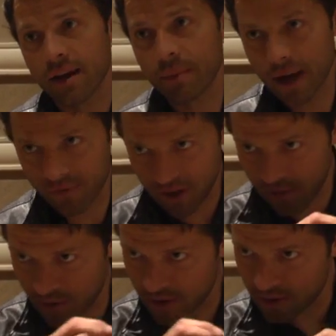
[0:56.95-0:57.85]
I'm going to have to
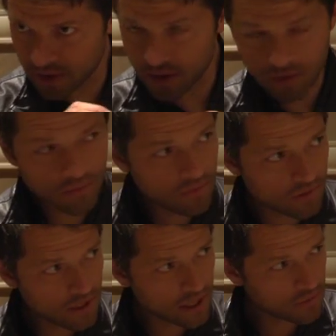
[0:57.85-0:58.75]
get one of those little
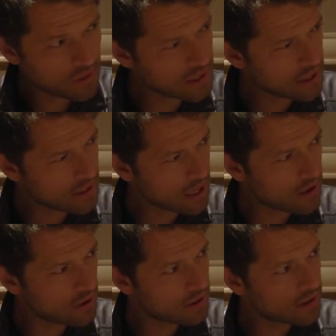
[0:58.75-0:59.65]
sticks. What is that stick
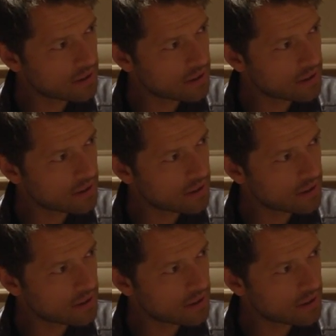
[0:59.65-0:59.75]
called?